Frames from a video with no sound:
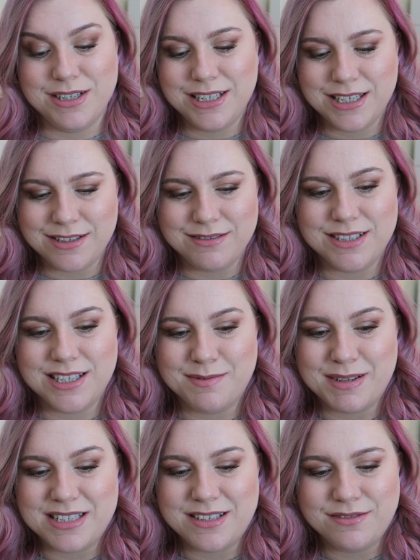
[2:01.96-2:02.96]
but you know, it's
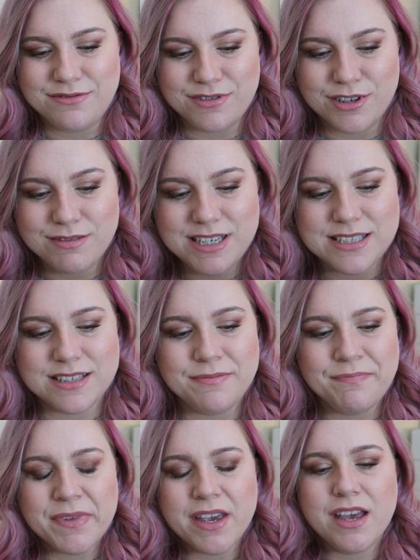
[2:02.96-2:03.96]
expensive for a
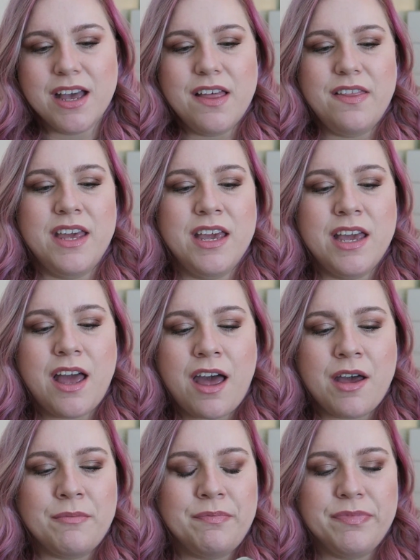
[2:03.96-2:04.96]
reason.
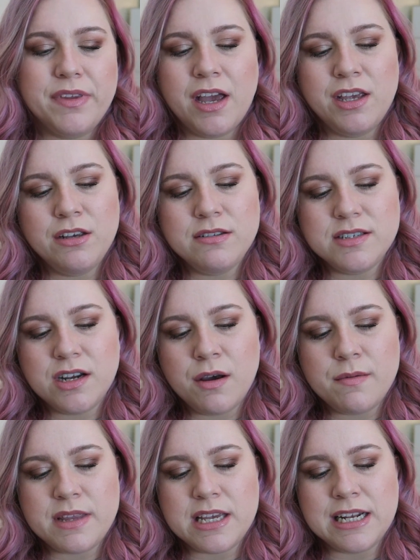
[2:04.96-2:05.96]
I used
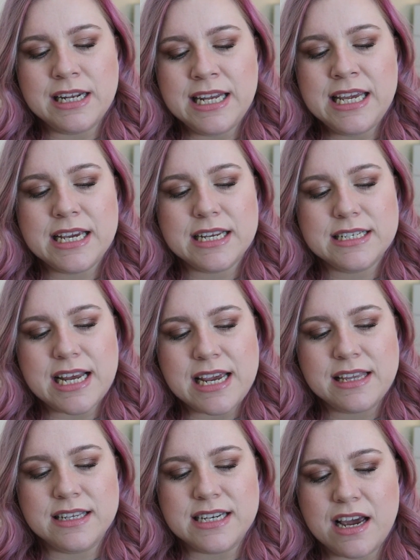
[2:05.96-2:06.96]
up the Clinique
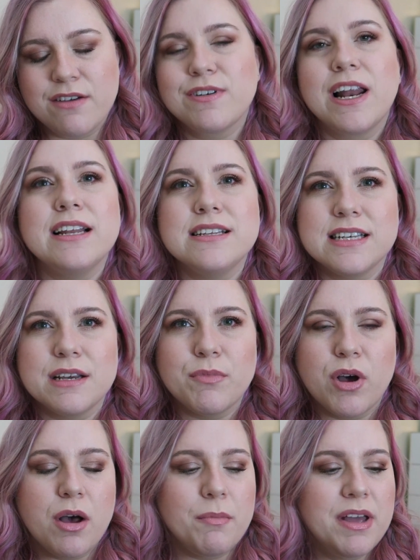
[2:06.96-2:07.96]
Take the Day Off Cleansing
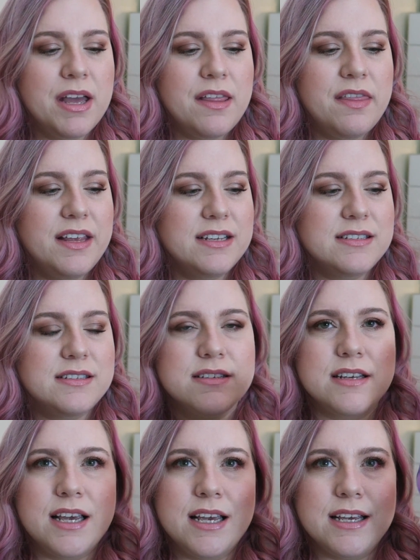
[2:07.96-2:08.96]
Balm.
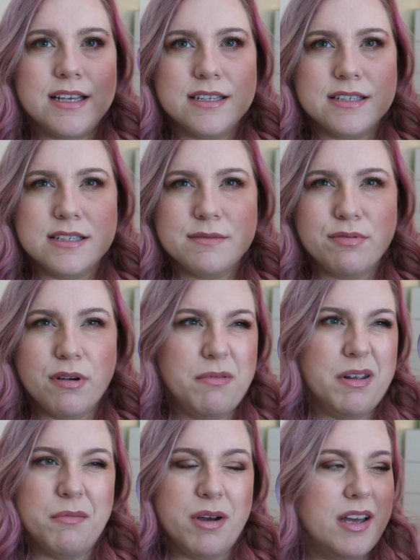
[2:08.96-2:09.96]
This is
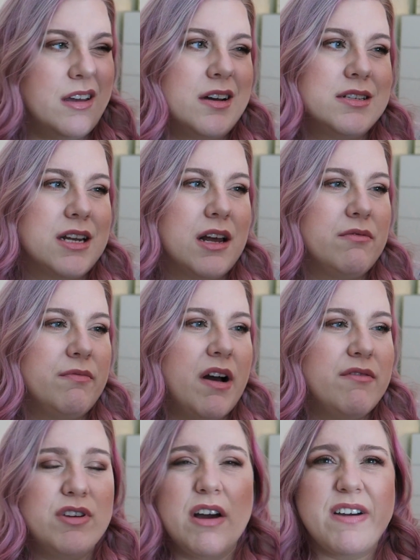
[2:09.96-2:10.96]
probably my, I don't know,
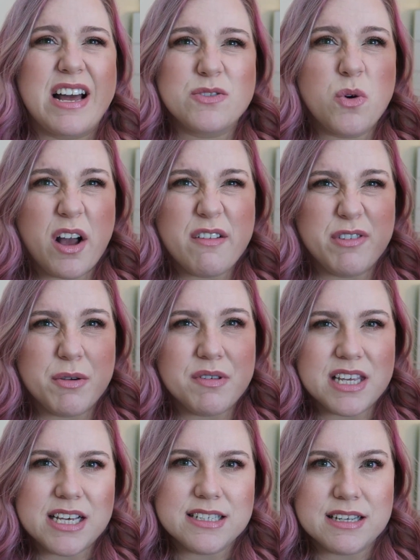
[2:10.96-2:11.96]
I've had quite a few
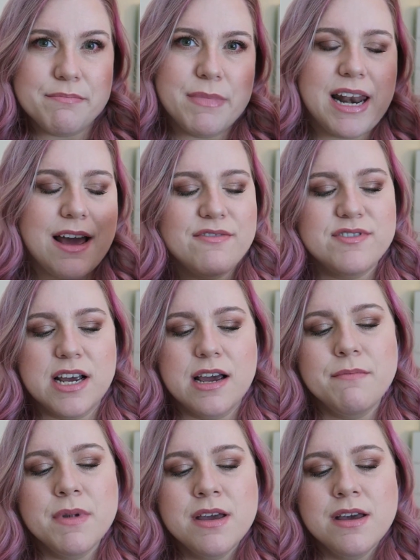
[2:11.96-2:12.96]
of these in my
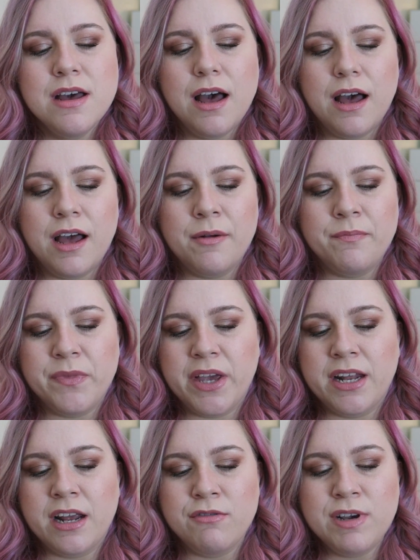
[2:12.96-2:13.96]
lifetime. And
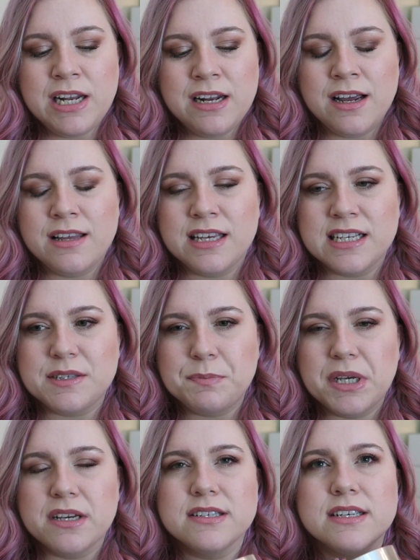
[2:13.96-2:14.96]
I really like this
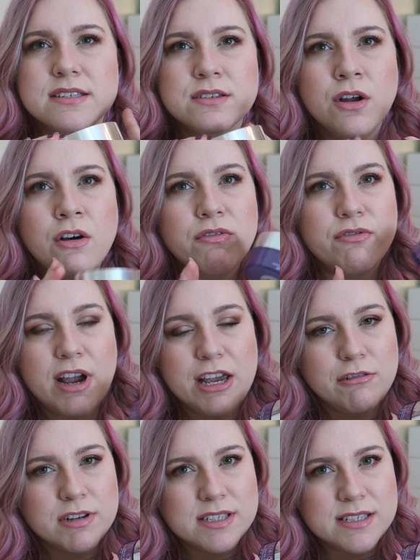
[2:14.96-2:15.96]
because it's not
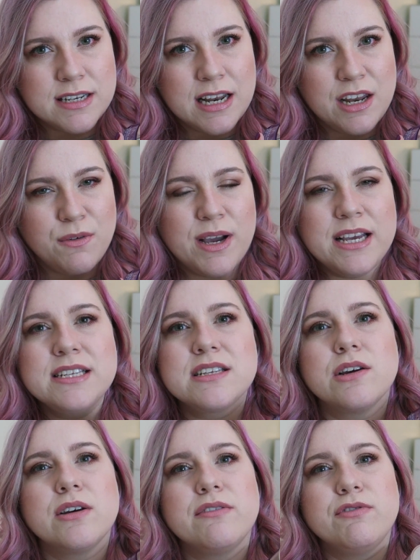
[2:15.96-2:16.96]
fragranced in any way.
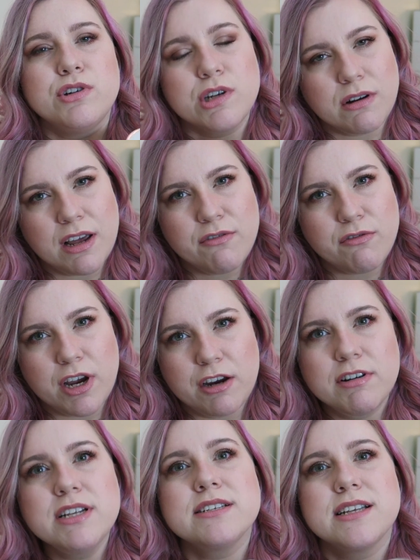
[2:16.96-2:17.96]
So if you don't like
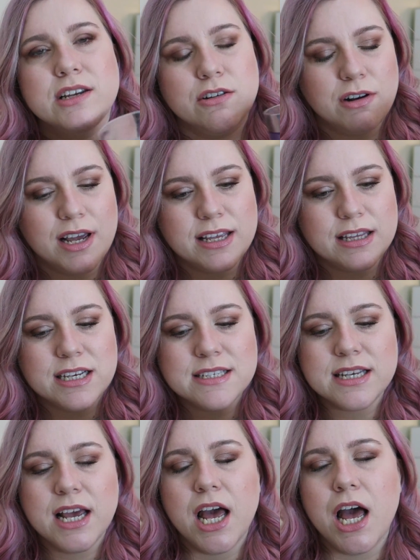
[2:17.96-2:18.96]
fragrance, then you'll like
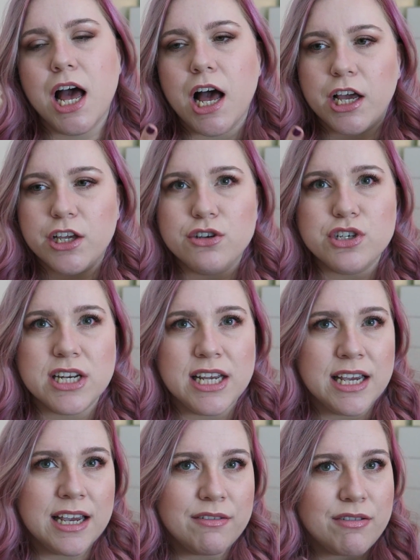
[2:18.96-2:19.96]
this. I
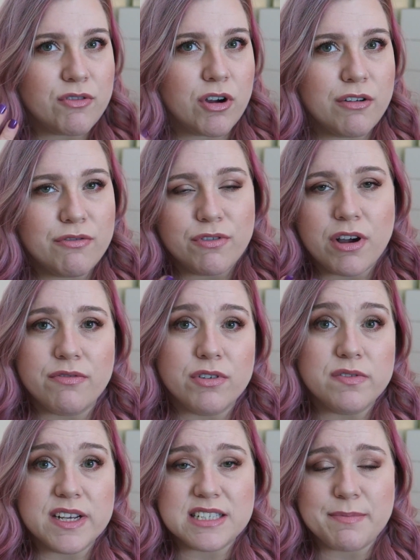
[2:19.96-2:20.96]
usually, if I've got a
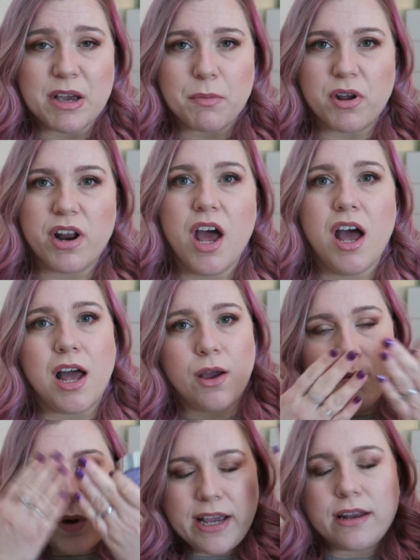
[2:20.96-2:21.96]
full face of makeup on,
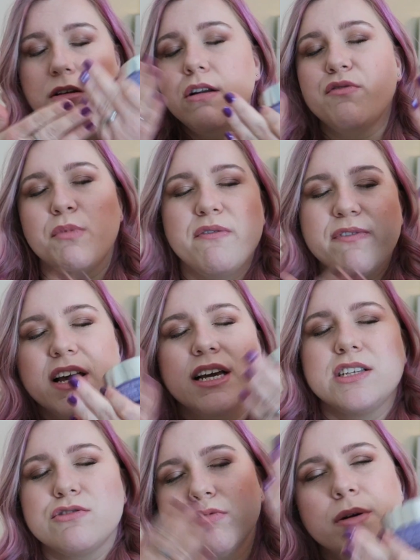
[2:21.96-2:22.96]
I whack it all over my
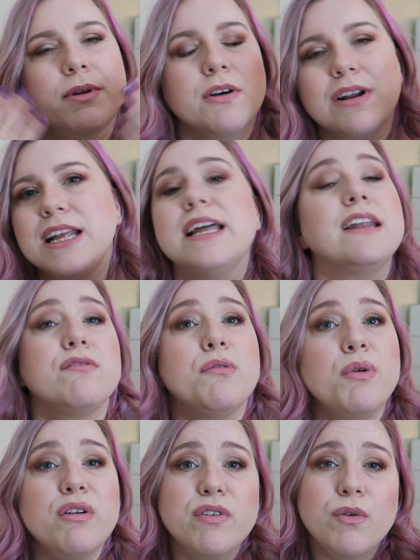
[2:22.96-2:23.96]
face, rub it all in and
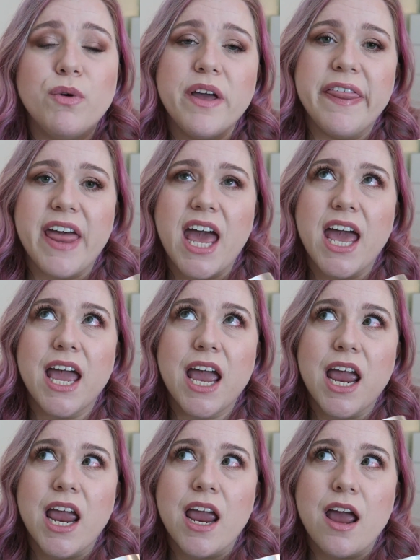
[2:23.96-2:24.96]
remove it with
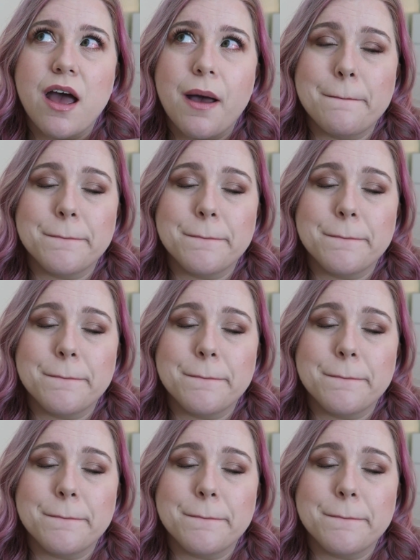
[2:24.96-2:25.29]
a